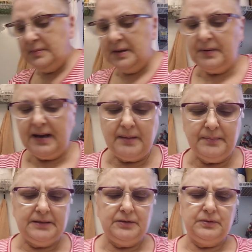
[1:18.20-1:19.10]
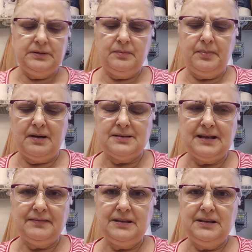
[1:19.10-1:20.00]
remember how many are in the box. I
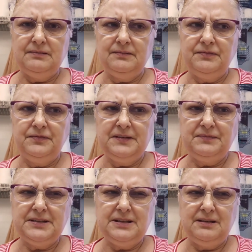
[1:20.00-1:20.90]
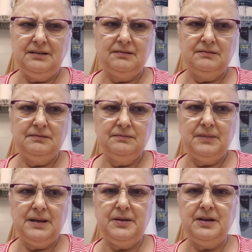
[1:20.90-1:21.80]
think 50 or
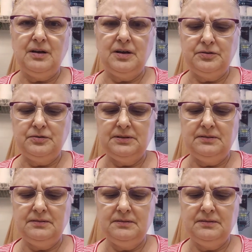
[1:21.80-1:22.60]
maybe 100